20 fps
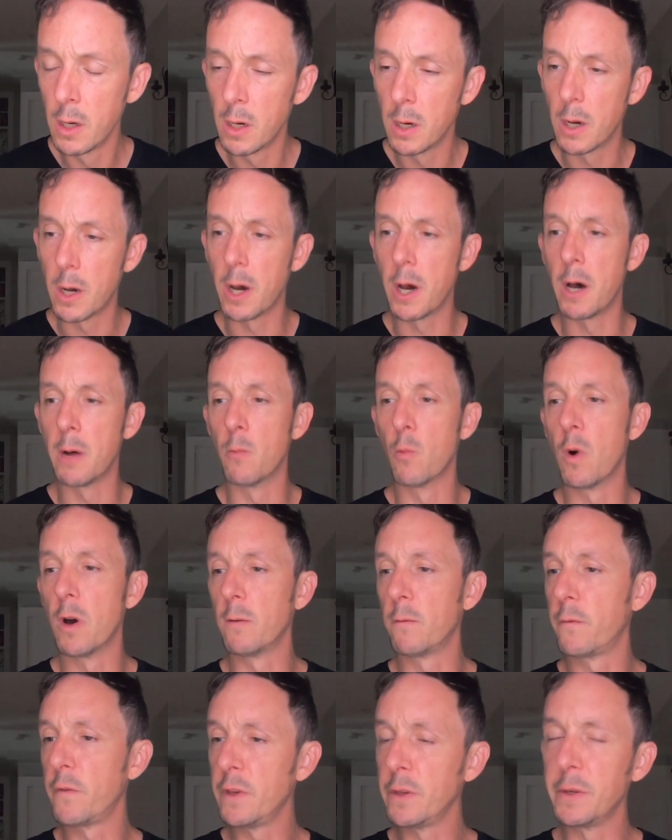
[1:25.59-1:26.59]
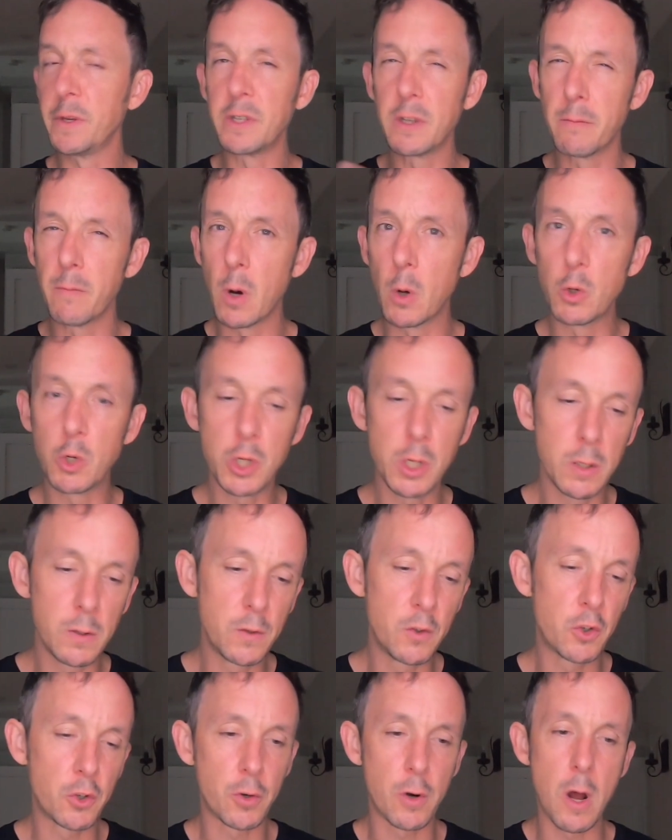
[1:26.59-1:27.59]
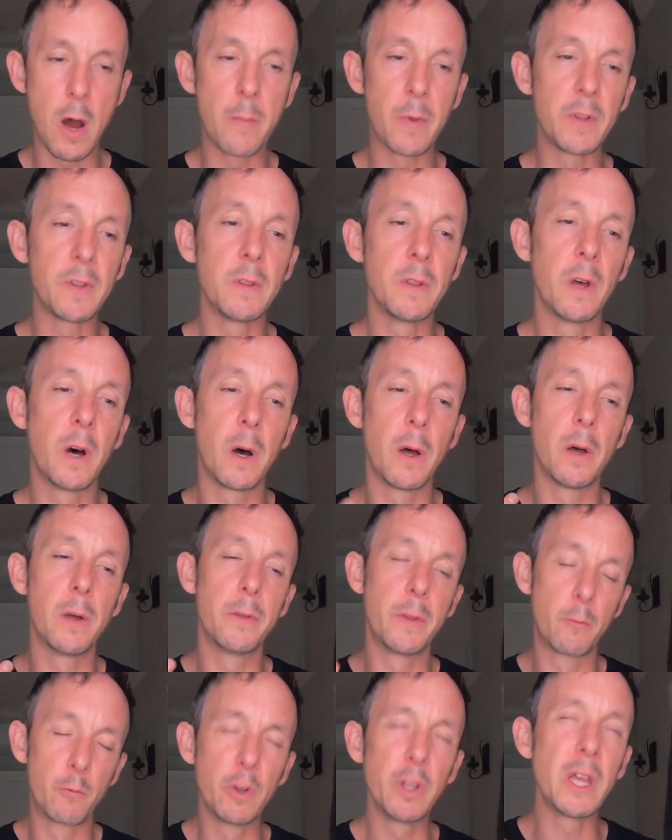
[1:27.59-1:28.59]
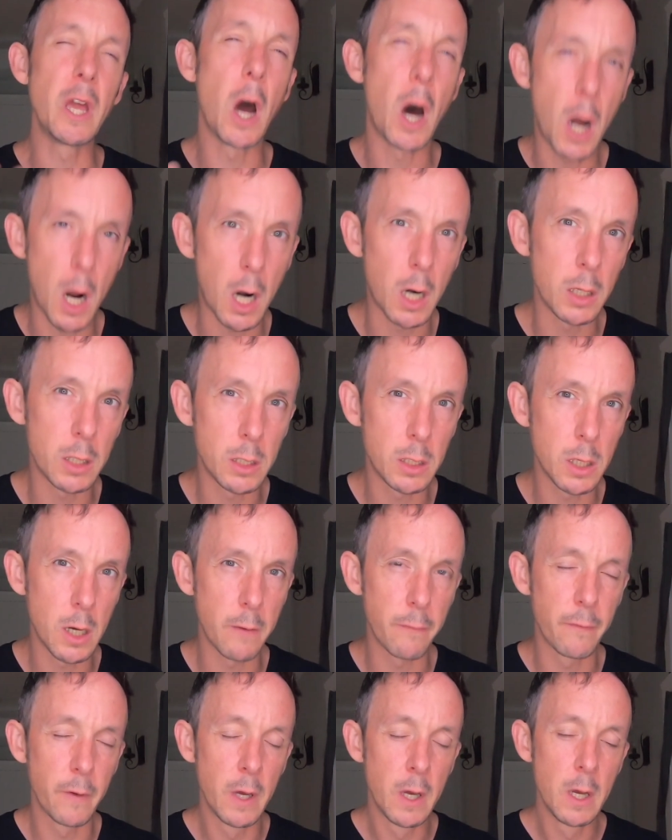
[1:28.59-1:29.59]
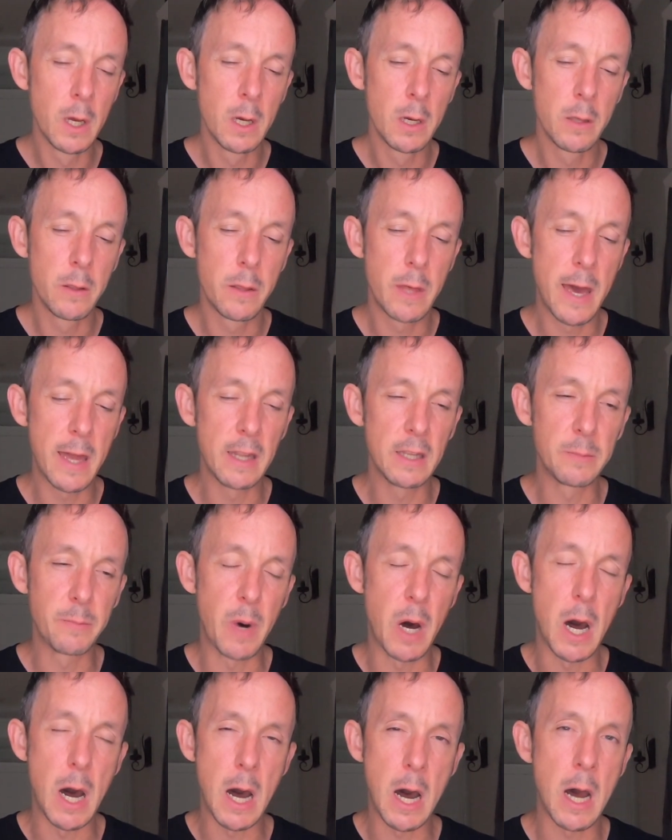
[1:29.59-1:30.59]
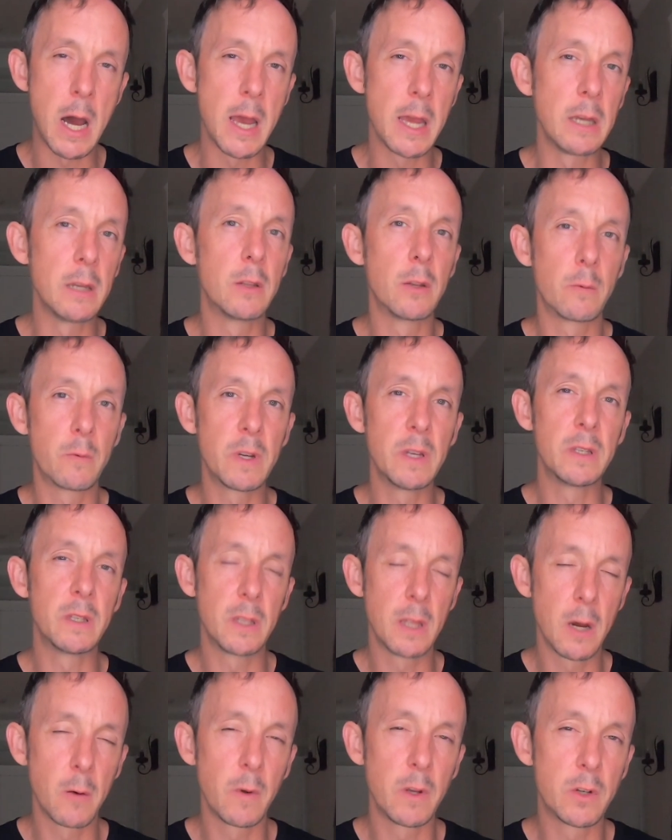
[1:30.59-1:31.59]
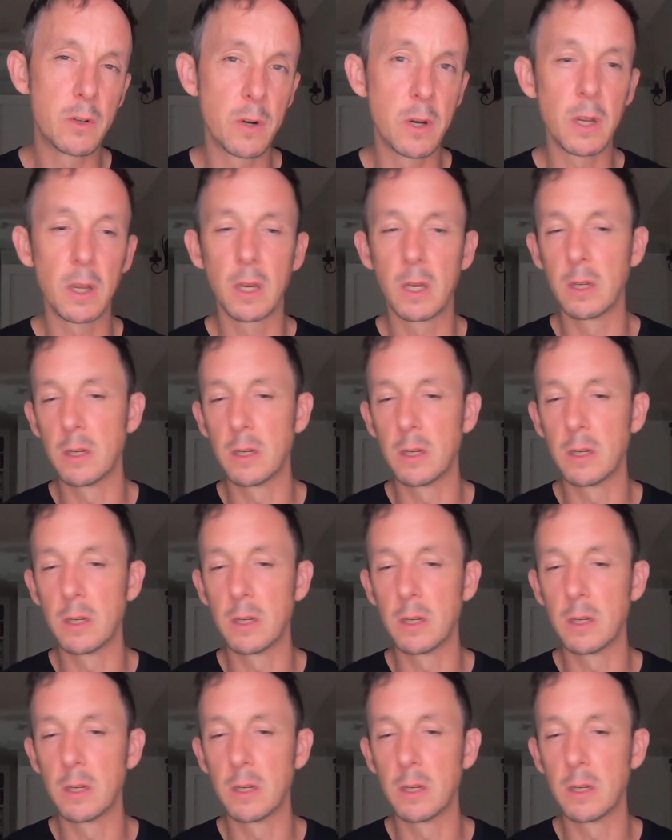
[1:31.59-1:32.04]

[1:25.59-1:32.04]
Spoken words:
What feelings, emotions, trauma, the really hard stuff that is behind the reason that we drink.